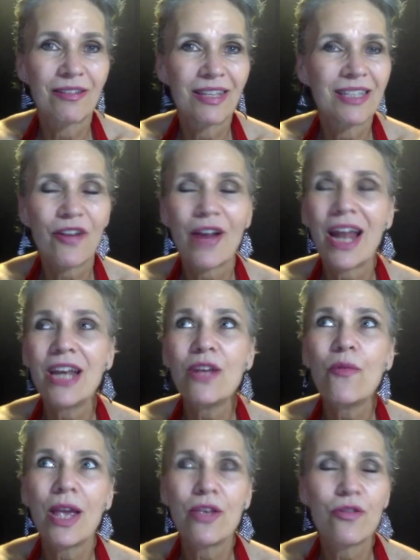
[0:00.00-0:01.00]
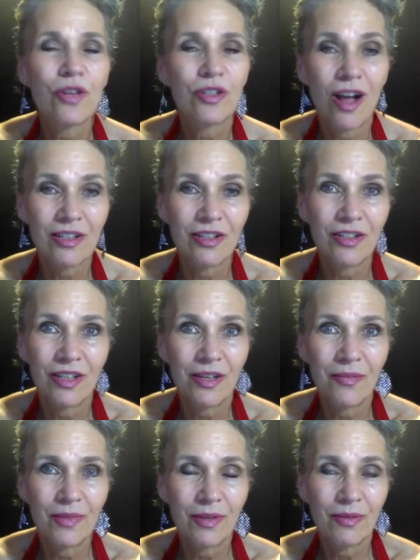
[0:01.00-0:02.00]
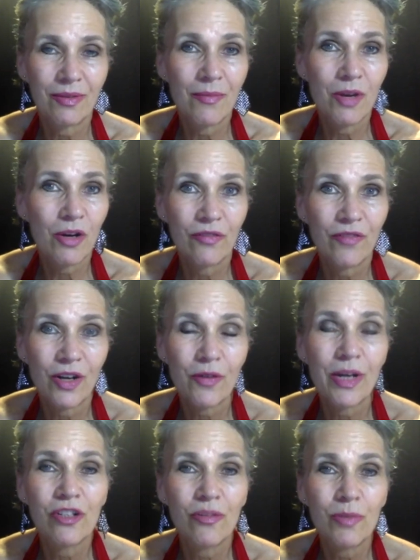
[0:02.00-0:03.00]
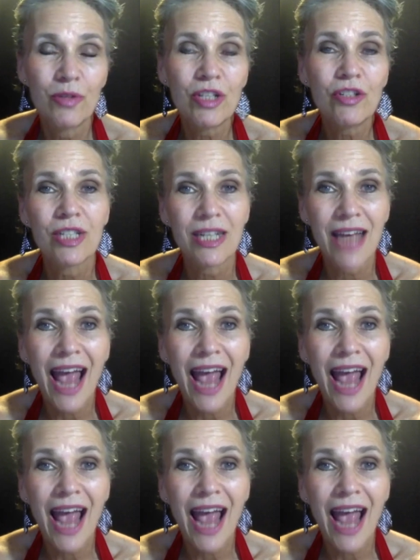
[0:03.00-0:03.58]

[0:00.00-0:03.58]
is there any way you could talk to the American Federation of Musicians and